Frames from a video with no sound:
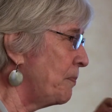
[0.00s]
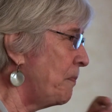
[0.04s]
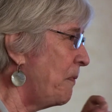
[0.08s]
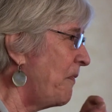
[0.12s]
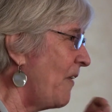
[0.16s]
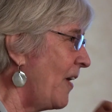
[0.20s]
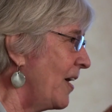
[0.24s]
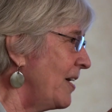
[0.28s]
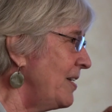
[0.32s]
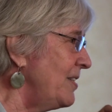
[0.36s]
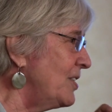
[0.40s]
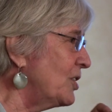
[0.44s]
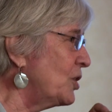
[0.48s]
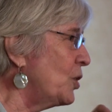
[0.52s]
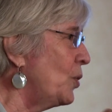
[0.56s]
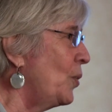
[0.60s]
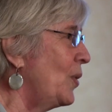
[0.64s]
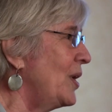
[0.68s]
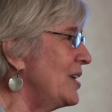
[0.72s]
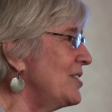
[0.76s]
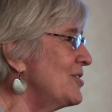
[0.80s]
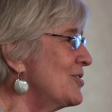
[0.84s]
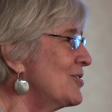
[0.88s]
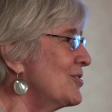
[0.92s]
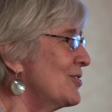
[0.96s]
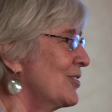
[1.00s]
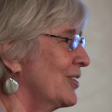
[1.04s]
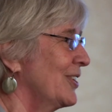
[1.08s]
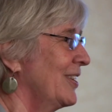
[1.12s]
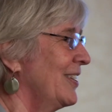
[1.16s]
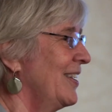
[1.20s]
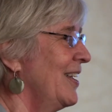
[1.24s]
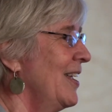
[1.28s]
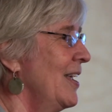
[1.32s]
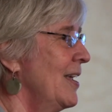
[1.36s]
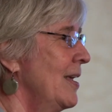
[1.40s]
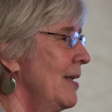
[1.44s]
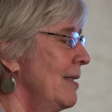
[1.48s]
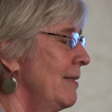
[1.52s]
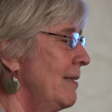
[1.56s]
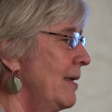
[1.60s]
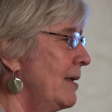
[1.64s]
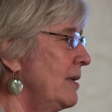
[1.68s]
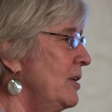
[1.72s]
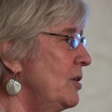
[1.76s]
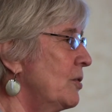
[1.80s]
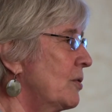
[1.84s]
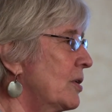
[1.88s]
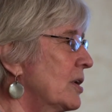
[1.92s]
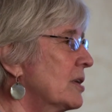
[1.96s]
to find a question
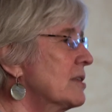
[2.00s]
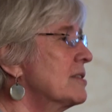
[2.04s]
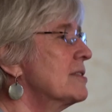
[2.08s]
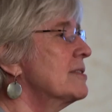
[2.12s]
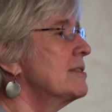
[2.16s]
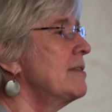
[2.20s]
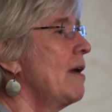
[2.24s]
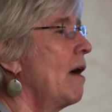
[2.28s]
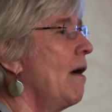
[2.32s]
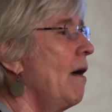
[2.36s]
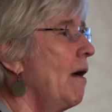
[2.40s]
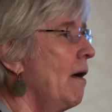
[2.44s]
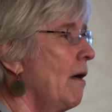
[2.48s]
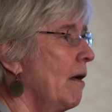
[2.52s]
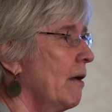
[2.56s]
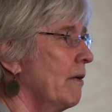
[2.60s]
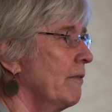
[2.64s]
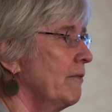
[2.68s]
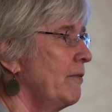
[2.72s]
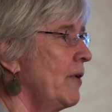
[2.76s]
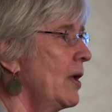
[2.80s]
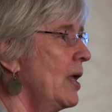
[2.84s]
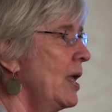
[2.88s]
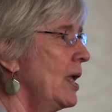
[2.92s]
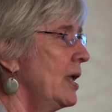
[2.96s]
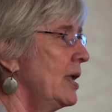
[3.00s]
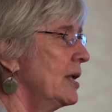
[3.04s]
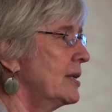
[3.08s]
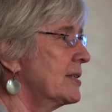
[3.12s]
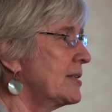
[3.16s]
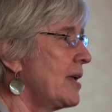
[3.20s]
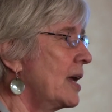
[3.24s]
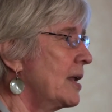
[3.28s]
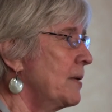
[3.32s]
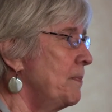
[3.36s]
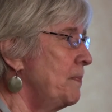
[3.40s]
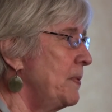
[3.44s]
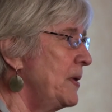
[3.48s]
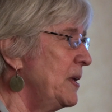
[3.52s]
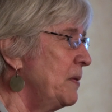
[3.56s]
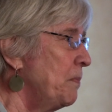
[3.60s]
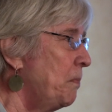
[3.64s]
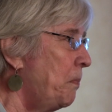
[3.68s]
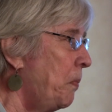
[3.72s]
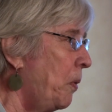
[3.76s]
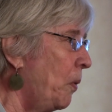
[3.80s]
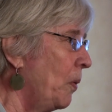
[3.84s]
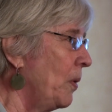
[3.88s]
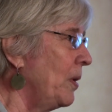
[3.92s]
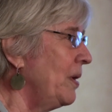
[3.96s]
that you can solve. It's got to be
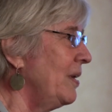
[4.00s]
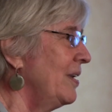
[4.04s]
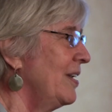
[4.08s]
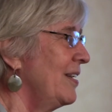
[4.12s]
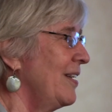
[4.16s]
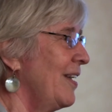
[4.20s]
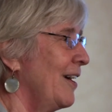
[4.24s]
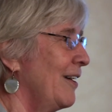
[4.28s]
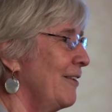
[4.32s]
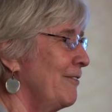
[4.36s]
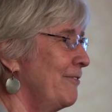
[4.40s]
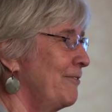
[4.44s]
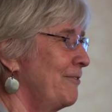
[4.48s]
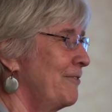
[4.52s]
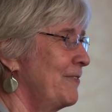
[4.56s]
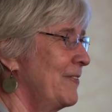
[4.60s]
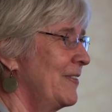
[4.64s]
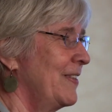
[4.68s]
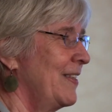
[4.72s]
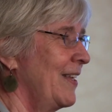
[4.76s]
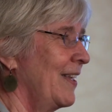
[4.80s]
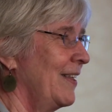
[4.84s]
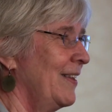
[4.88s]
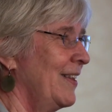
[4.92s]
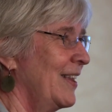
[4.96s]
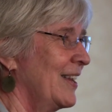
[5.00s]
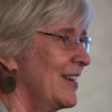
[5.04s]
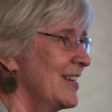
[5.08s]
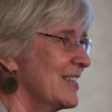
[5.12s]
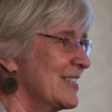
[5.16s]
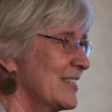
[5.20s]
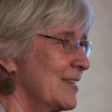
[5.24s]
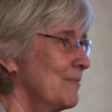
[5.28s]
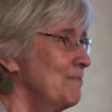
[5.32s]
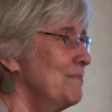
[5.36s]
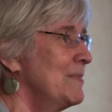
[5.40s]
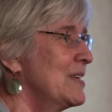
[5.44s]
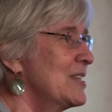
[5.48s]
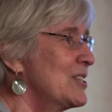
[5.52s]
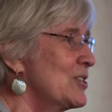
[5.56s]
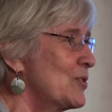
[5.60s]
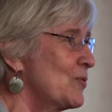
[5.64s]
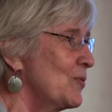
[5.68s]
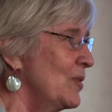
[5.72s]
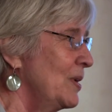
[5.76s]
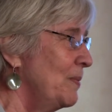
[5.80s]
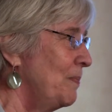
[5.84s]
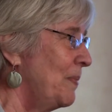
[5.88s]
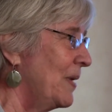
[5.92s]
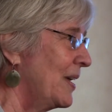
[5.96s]
important enough that, that it's a
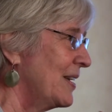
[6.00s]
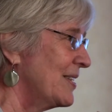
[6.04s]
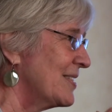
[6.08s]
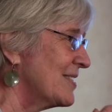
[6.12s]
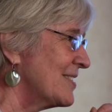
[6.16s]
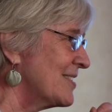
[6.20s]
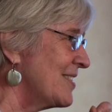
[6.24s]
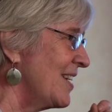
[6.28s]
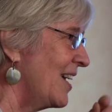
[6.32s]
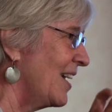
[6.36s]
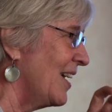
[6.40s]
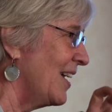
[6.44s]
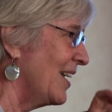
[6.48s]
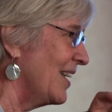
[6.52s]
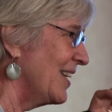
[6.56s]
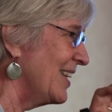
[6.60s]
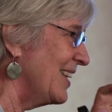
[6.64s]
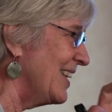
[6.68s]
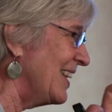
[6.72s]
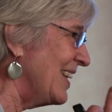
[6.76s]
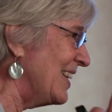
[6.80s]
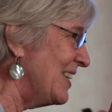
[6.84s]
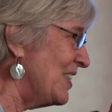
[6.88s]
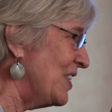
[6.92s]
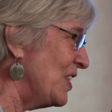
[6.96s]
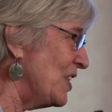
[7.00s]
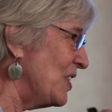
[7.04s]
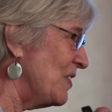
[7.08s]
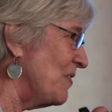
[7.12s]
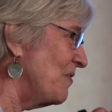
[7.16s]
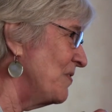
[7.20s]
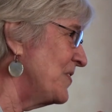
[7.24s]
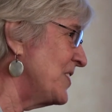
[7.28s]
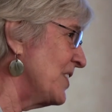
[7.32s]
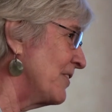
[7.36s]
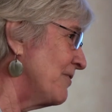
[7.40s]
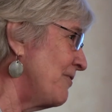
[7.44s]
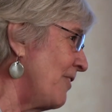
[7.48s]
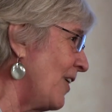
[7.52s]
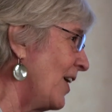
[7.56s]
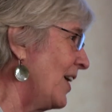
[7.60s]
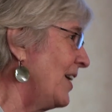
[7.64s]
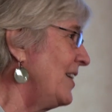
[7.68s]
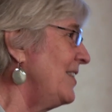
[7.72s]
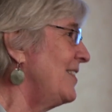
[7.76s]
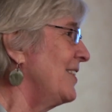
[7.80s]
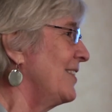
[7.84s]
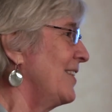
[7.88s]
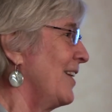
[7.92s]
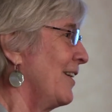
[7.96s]
mystery, but uh,
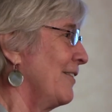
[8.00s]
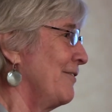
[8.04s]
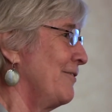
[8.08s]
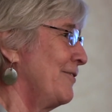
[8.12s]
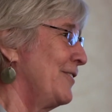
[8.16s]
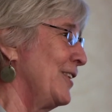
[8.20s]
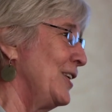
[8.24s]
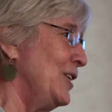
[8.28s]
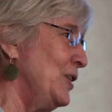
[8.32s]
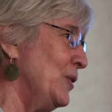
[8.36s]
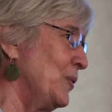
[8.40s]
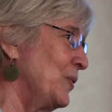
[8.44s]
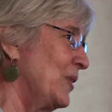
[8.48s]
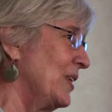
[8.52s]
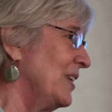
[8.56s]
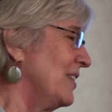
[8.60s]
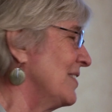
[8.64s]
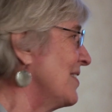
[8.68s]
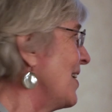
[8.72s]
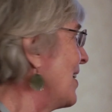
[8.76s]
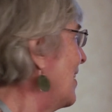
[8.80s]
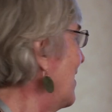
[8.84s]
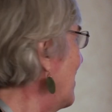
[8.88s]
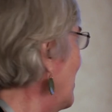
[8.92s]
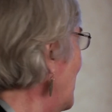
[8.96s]
defined enough that you can